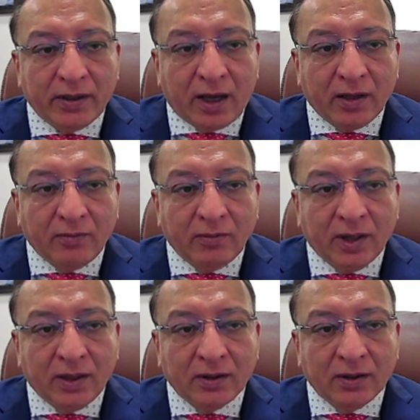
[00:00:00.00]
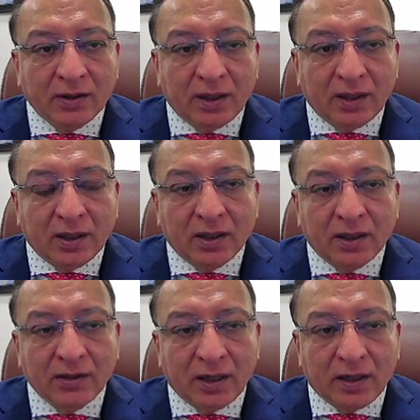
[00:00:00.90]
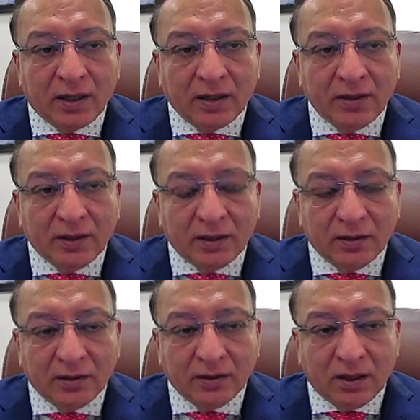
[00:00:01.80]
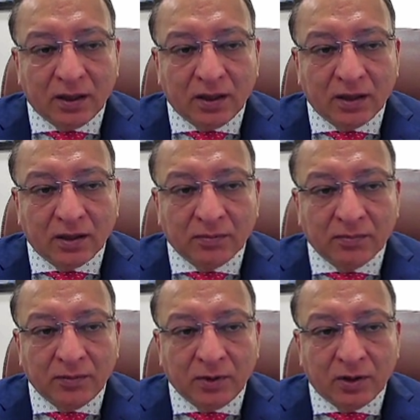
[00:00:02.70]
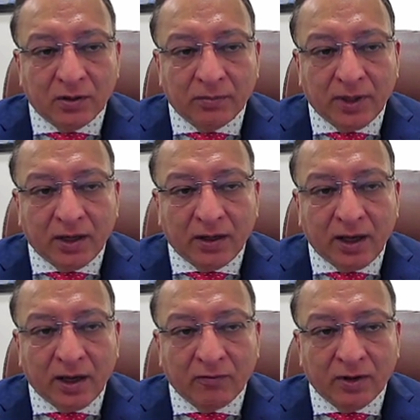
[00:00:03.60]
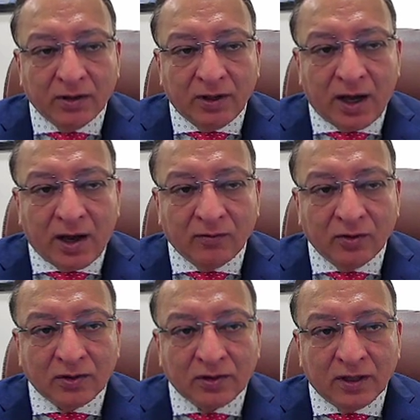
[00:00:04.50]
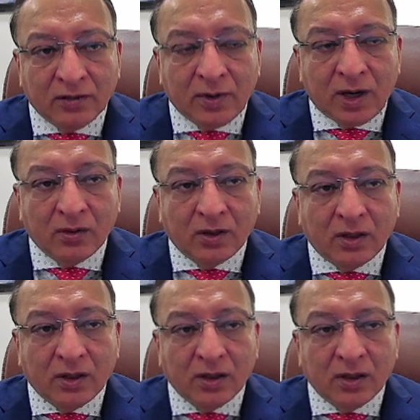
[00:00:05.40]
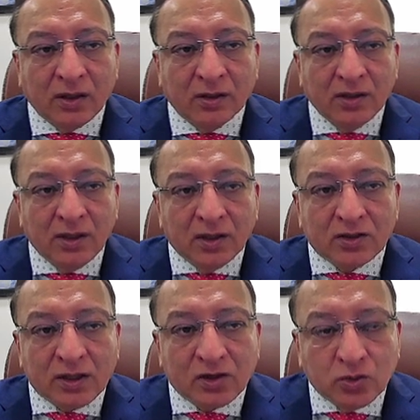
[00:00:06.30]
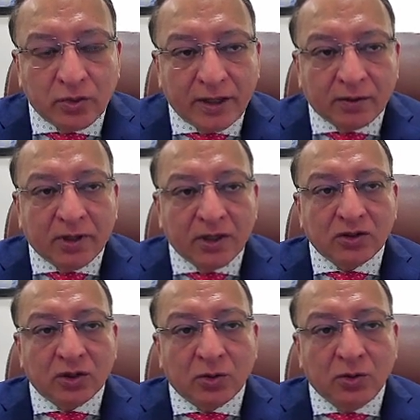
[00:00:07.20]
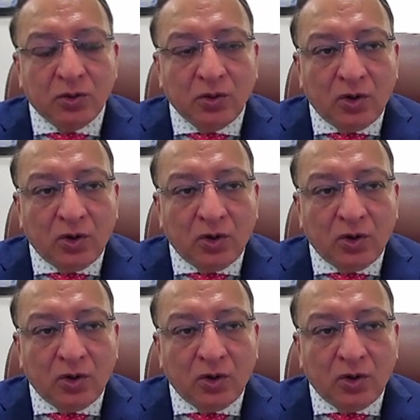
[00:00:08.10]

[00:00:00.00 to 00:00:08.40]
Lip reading: time in the current year, beginning with, I would say, about 6 to 8 months ago.